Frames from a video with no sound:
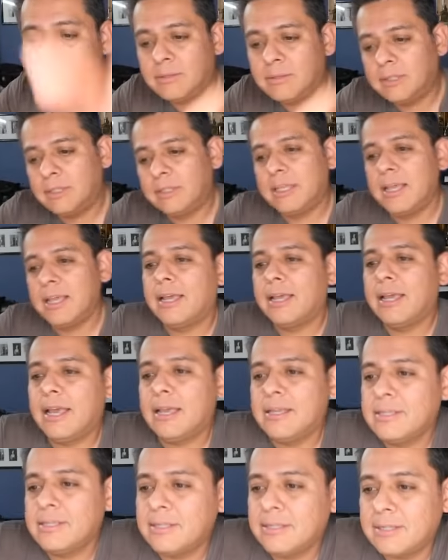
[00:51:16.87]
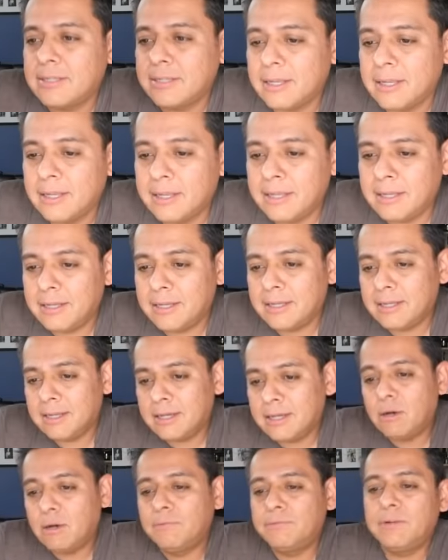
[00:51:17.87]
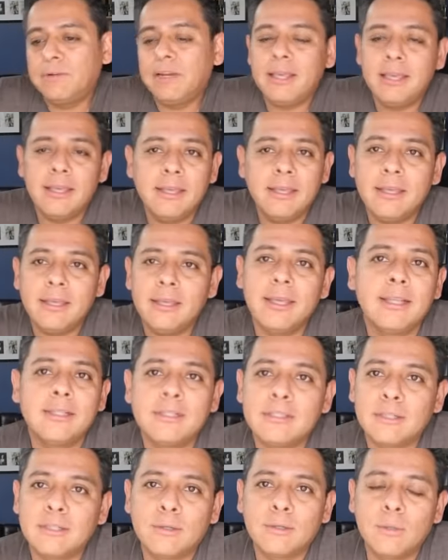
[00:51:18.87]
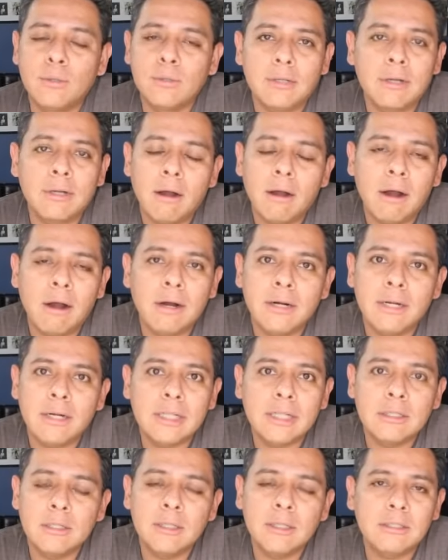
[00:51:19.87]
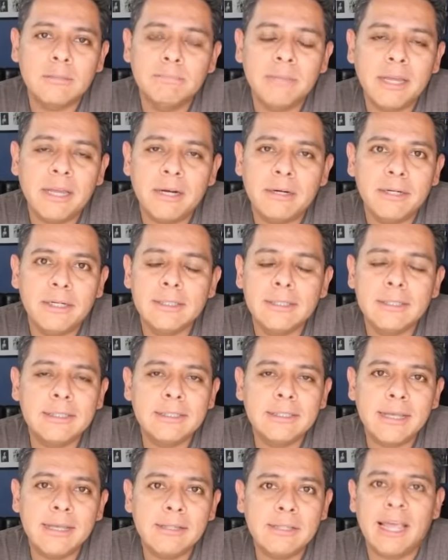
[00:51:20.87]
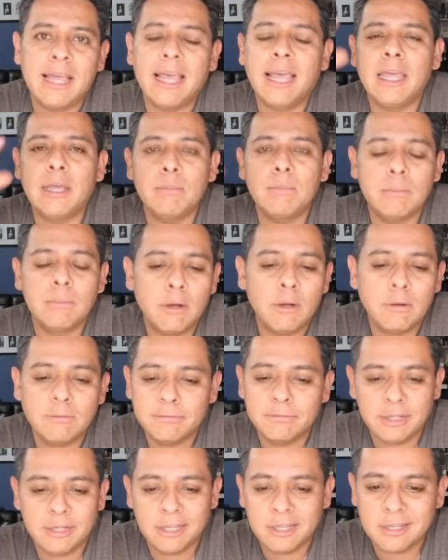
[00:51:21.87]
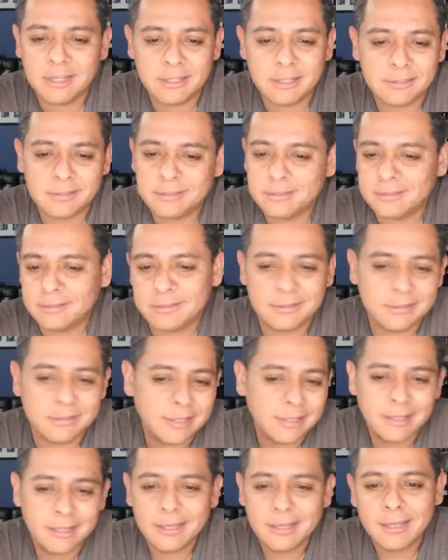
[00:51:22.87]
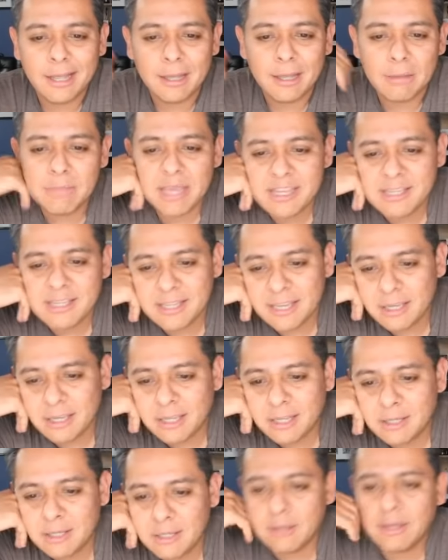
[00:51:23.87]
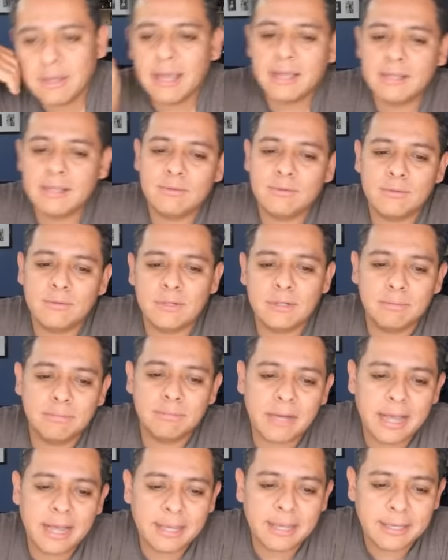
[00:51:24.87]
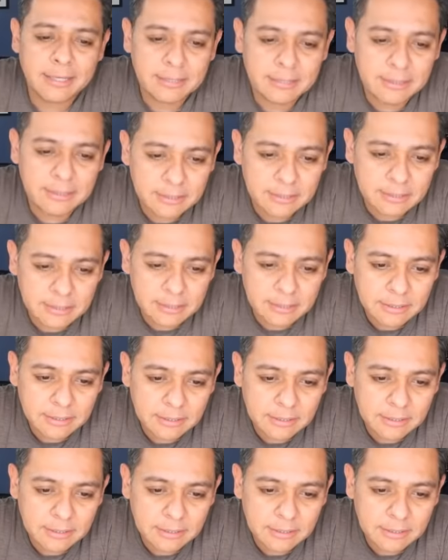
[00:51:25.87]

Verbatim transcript: know what to think, guys. Hopefully, it's a cool car. It looks better in the daytime. Hopefully, it's amazing and you guys will buy it.